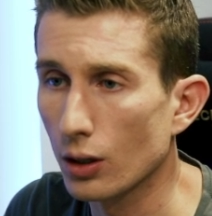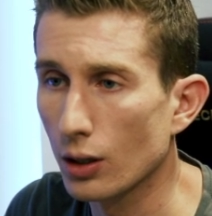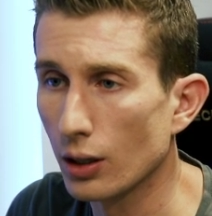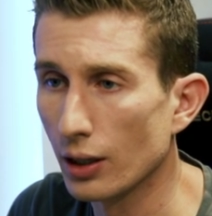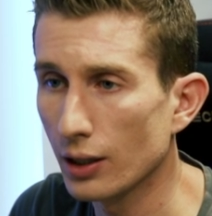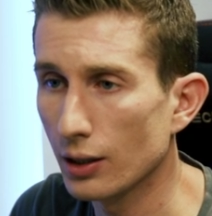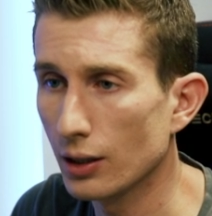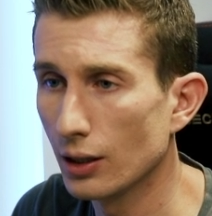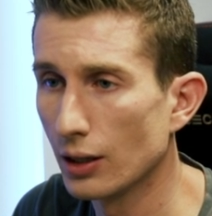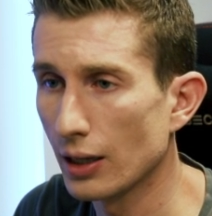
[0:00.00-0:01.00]
click
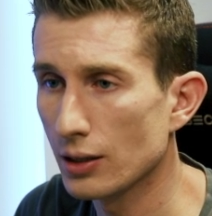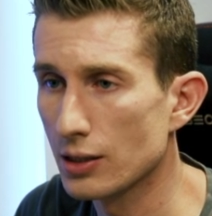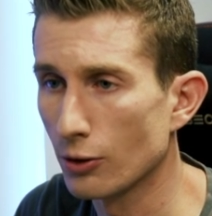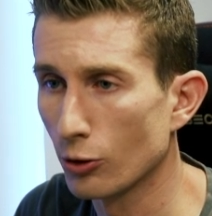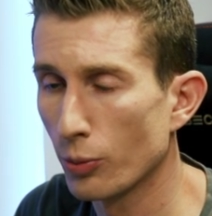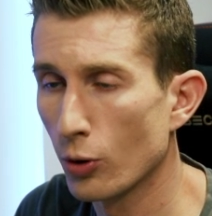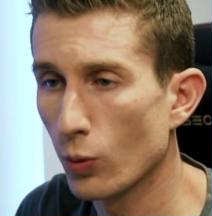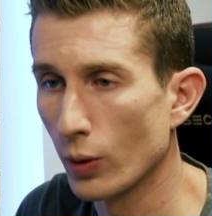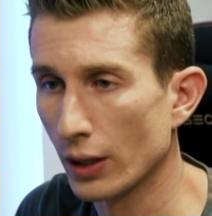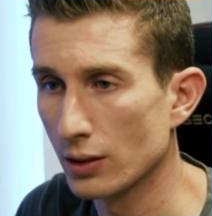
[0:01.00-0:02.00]
connect serial port
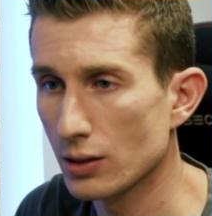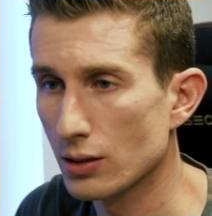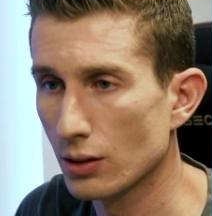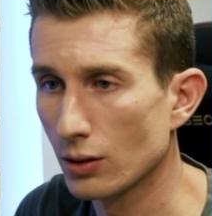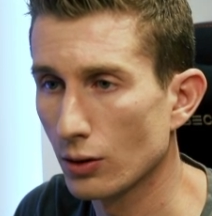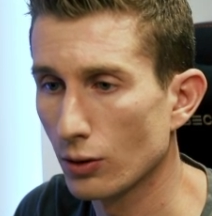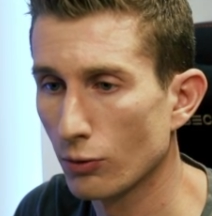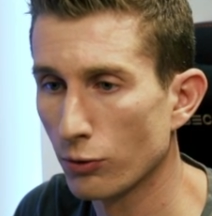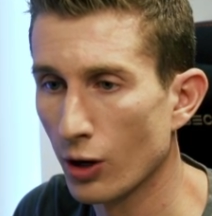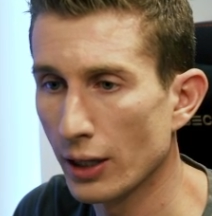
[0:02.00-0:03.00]
once,
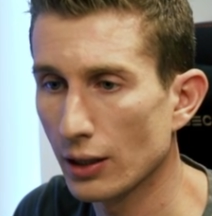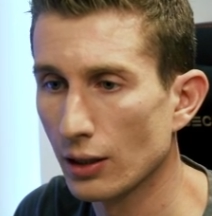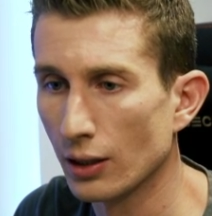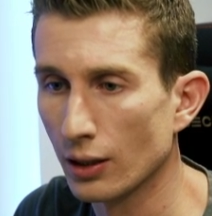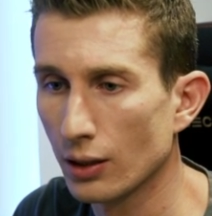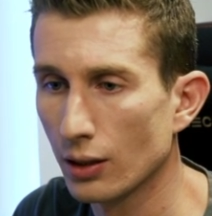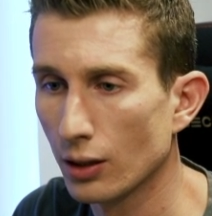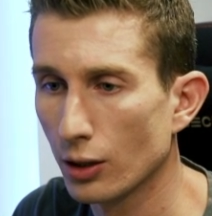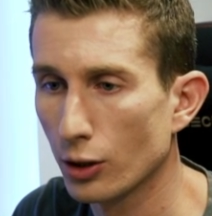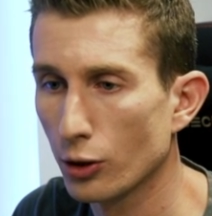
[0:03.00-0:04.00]
right click,
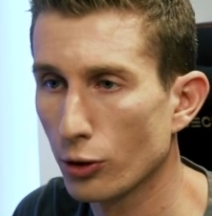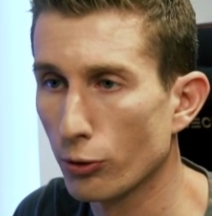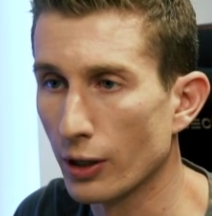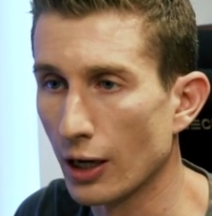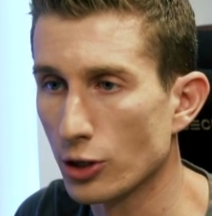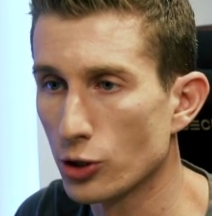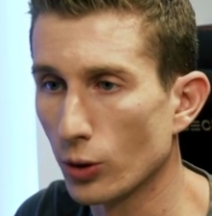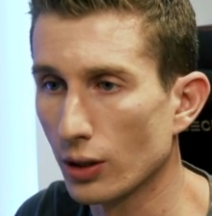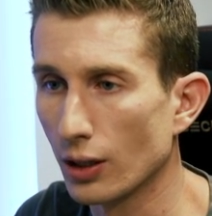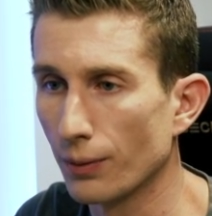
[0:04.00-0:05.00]
create
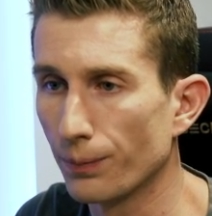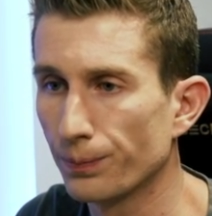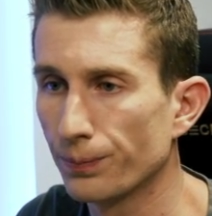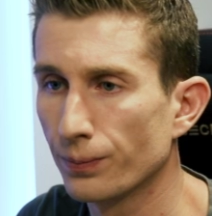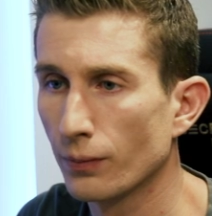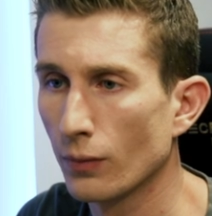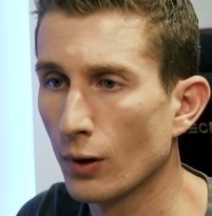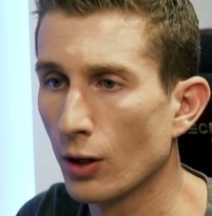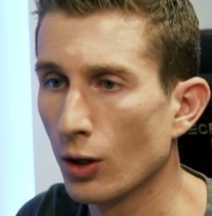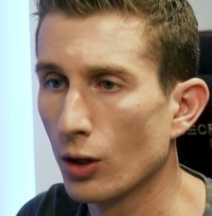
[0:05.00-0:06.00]
shortcut.
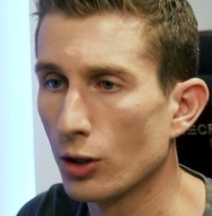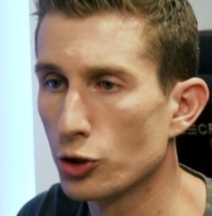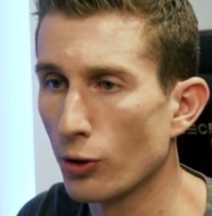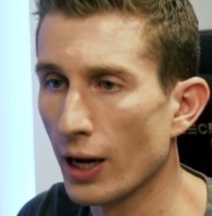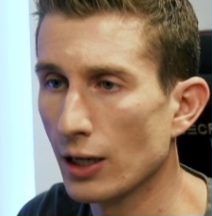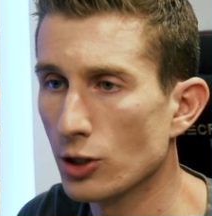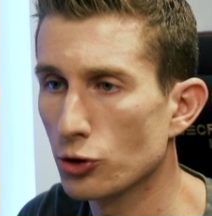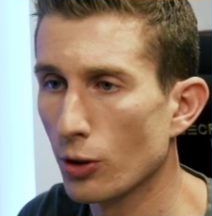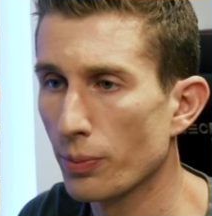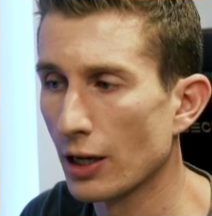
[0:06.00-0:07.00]
Drag and
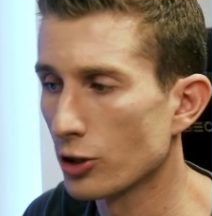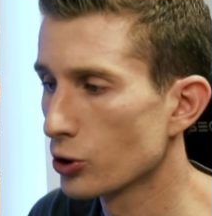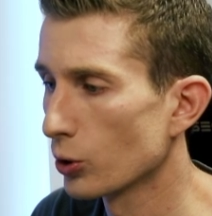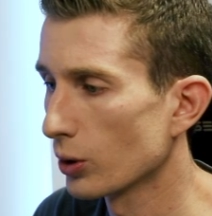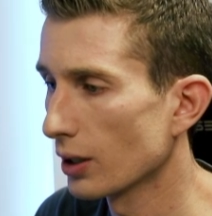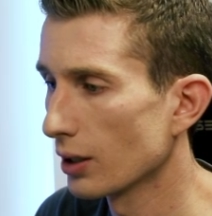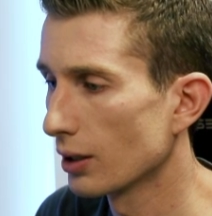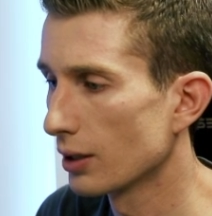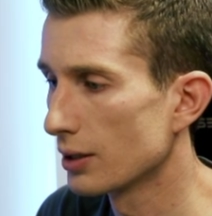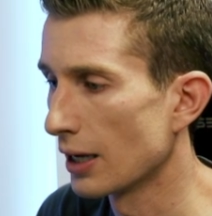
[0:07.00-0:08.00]
drop that
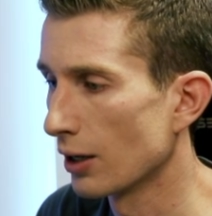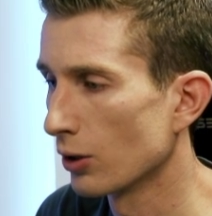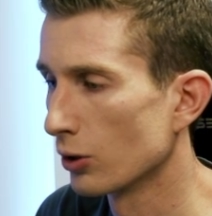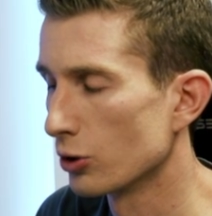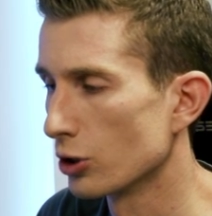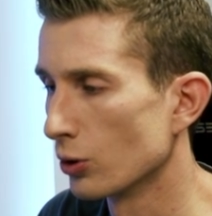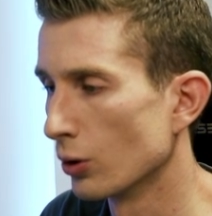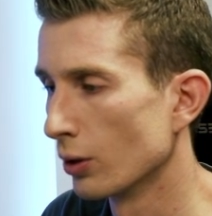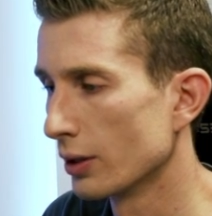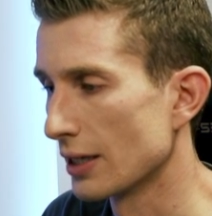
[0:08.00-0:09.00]
shortcut down onto
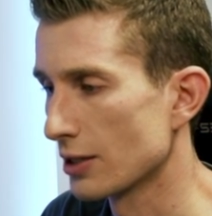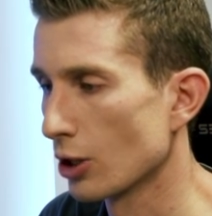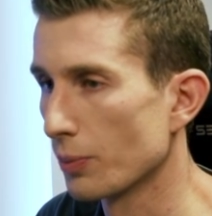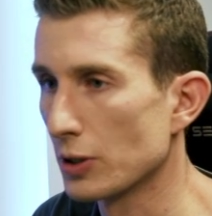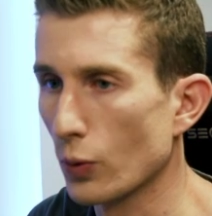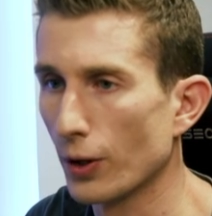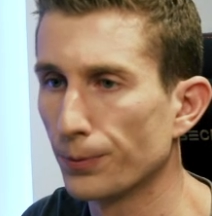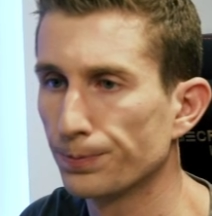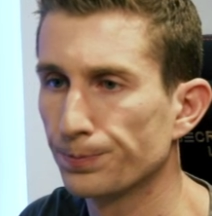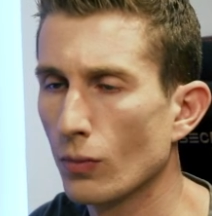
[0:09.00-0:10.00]
your desktop as well.
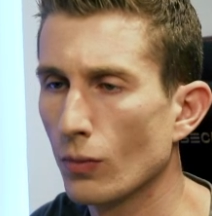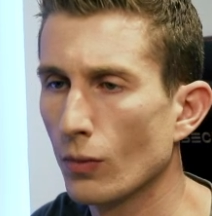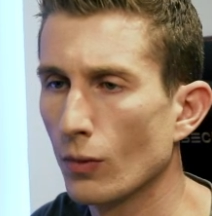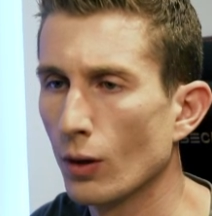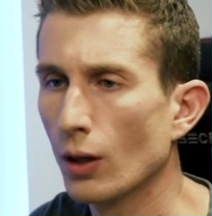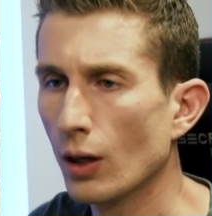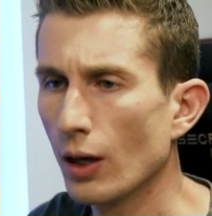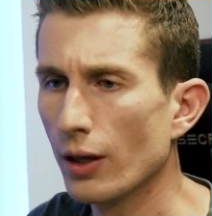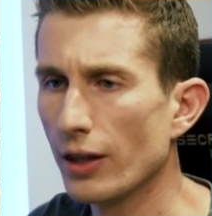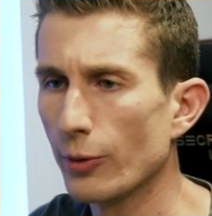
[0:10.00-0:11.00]

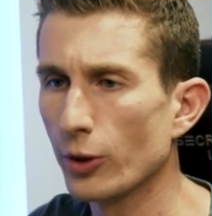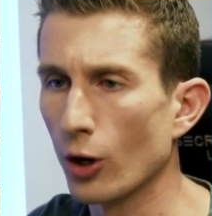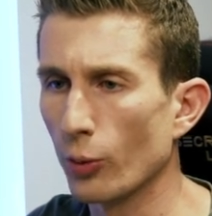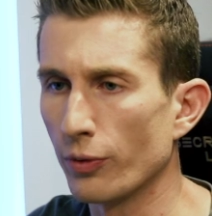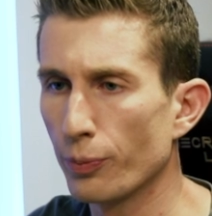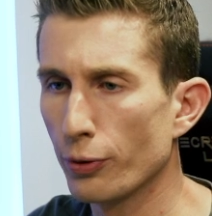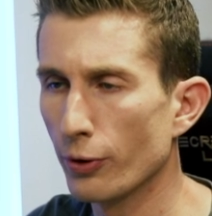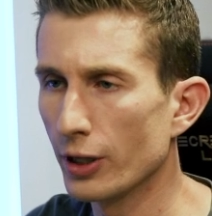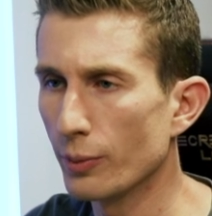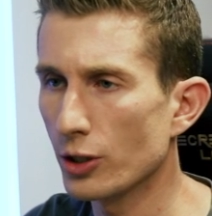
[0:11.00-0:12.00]
There we go, we've
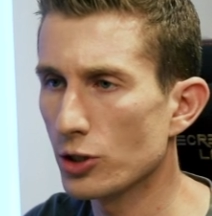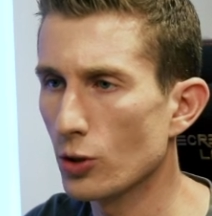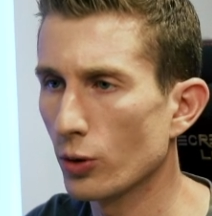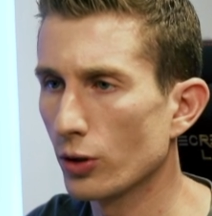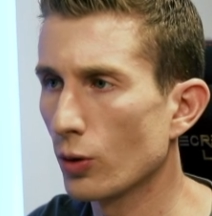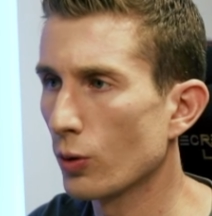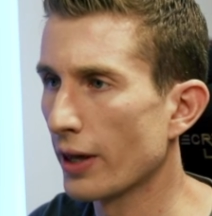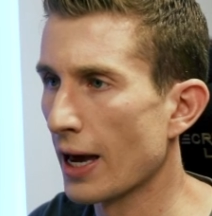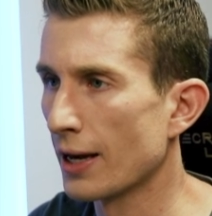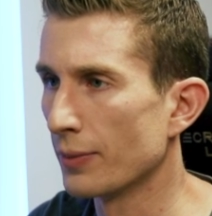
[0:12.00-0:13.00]
pretty much sorted all
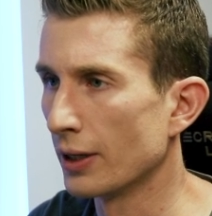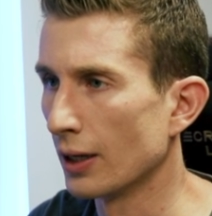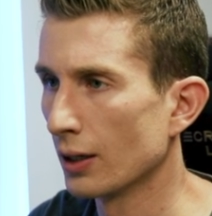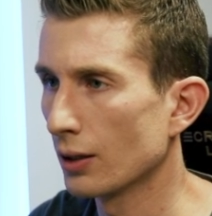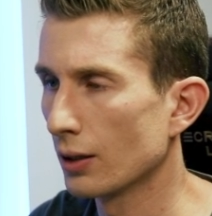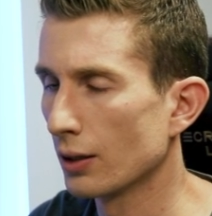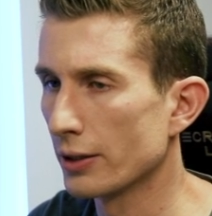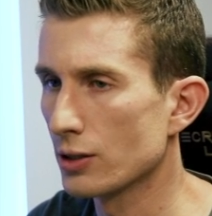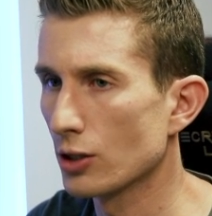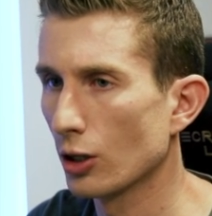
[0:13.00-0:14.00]
the admin out.
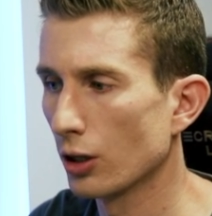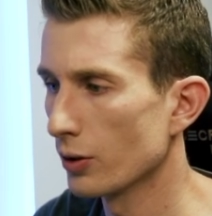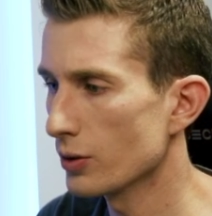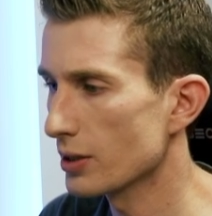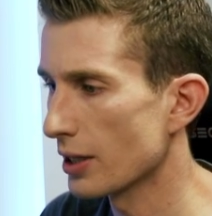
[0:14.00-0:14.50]
Let's close